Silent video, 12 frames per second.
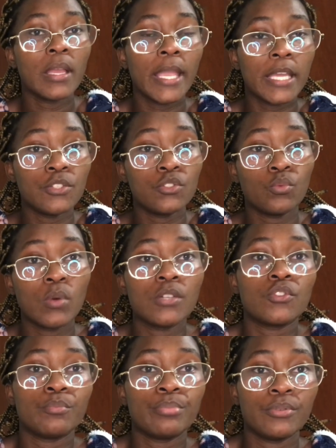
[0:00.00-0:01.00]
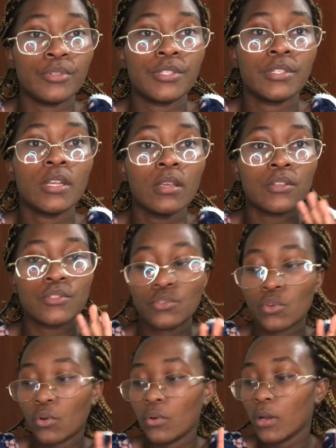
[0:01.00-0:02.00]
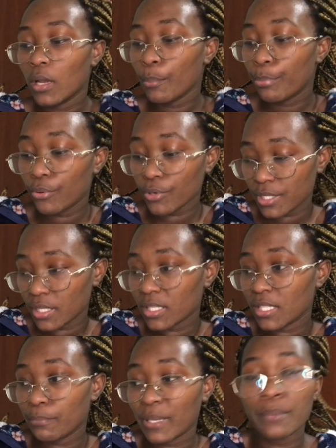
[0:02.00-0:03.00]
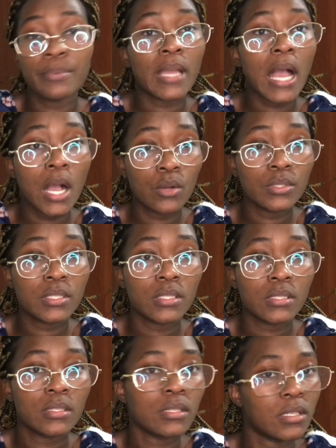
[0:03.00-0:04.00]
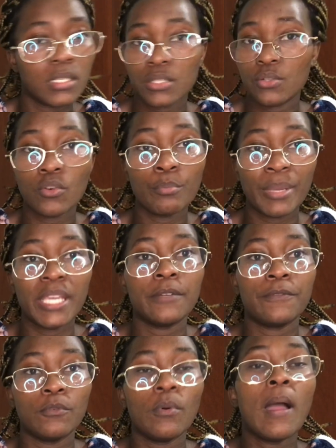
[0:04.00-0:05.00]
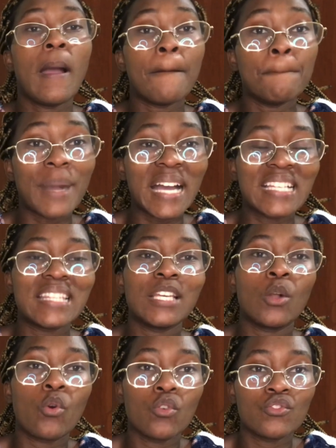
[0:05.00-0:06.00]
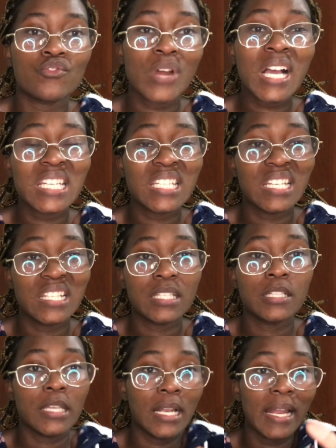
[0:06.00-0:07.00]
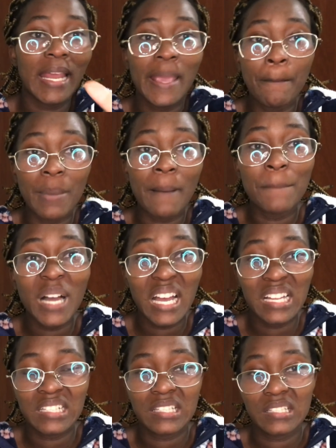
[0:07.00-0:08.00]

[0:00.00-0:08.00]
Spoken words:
and you want to push. So pushing the baby out is not painful, but the contractions, the labor part,